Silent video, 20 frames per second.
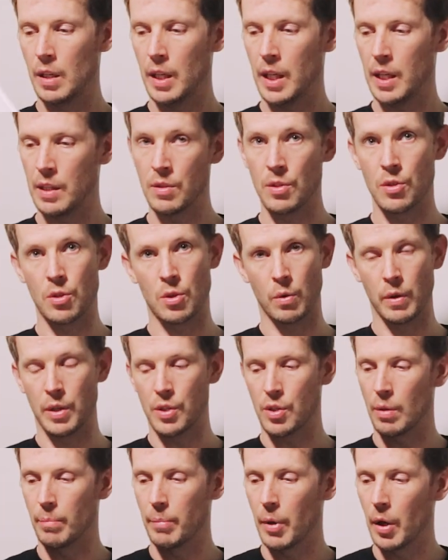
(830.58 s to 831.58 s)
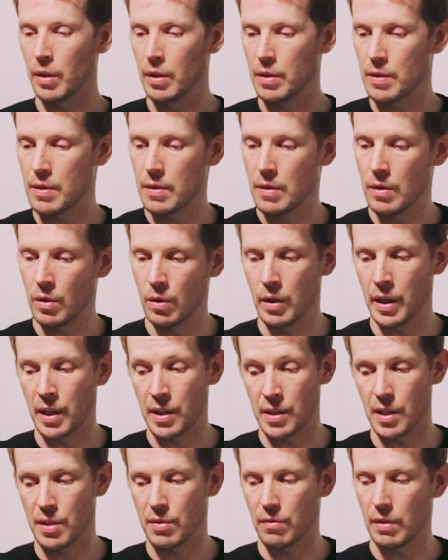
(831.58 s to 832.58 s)
hidden storage components or
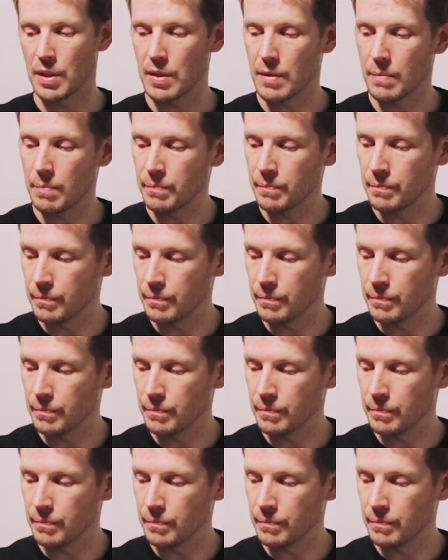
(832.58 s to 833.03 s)
accessories.